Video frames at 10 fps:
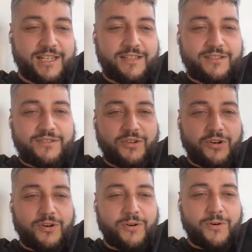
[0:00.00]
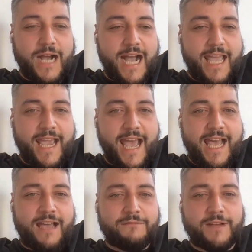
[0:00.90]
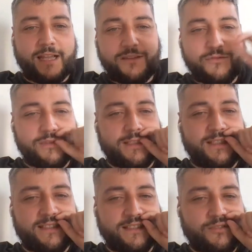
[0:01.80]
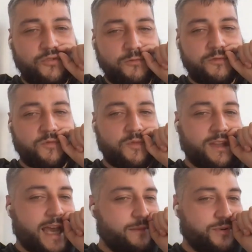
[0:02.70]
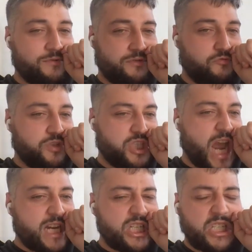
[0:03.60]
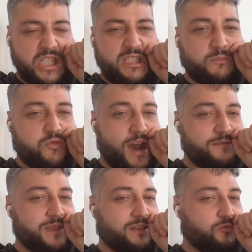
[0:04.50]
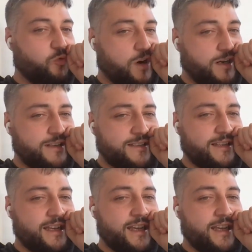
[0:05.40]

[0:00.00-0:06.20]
So I use these two libraries, which actually this surprised me that works.